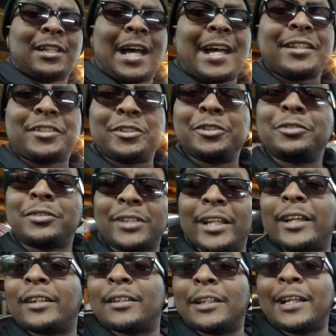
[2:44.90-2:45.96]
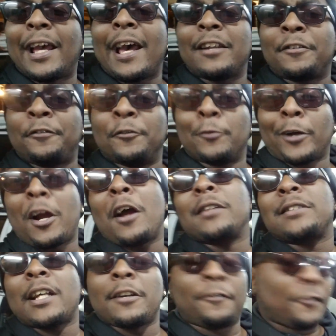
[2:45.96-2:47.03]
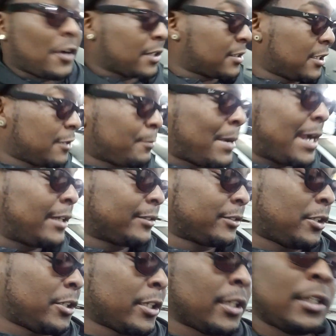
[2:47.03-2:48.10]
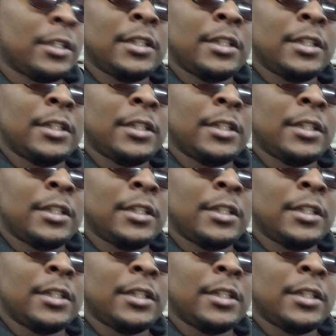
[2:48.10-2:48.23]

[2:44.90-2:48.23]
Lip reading: High twos, yeah. It had regardless, it had a fuck ton of miles on it.